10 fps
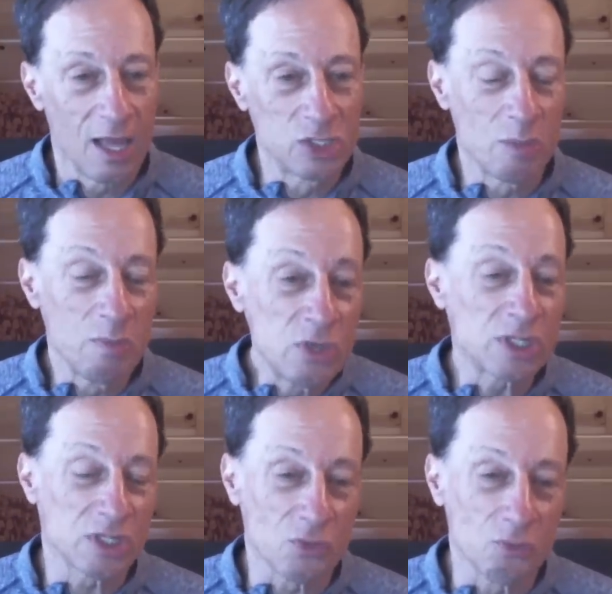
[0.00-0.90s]
And so
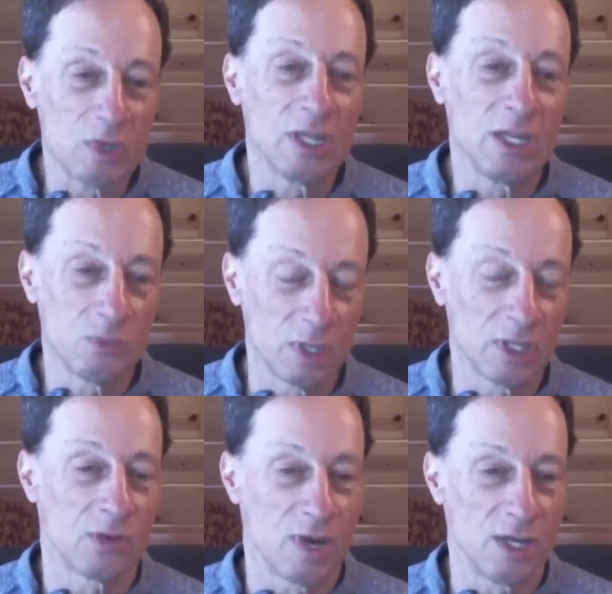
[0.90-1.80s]
music is a really,
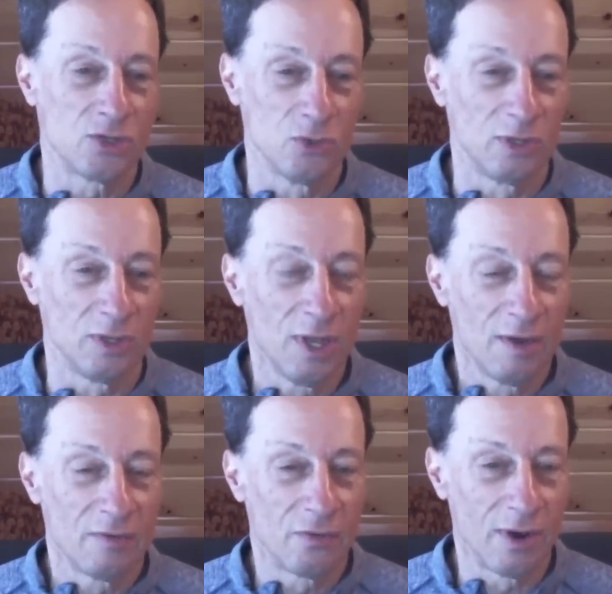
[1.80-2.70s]
really great tool
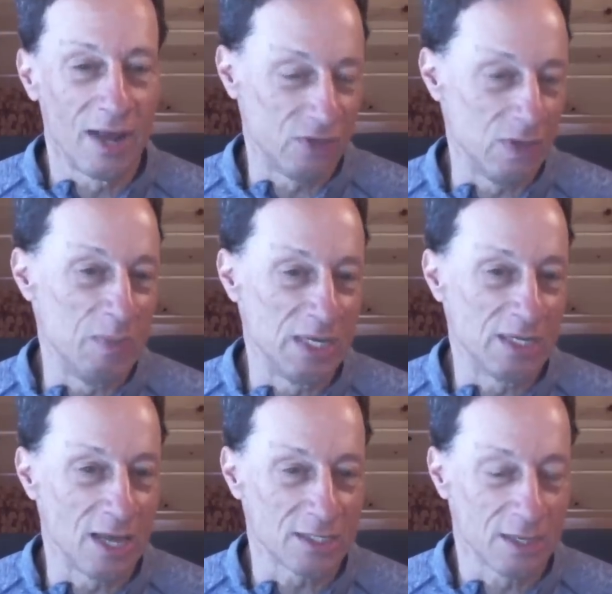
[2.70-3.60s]
for an FTP
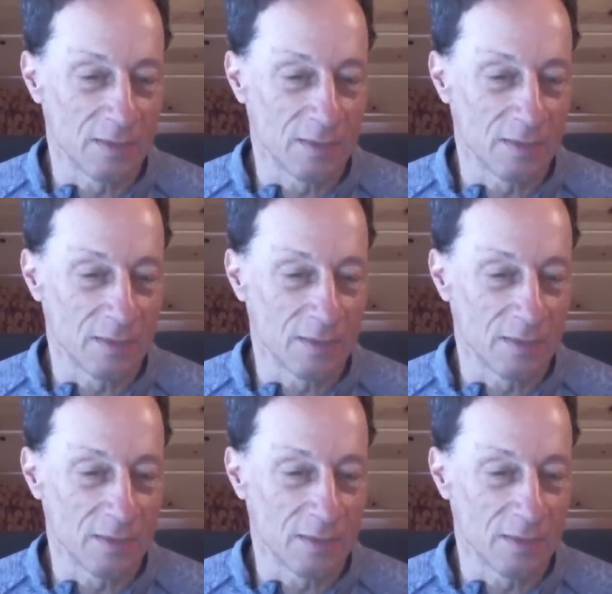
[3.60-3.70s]
test.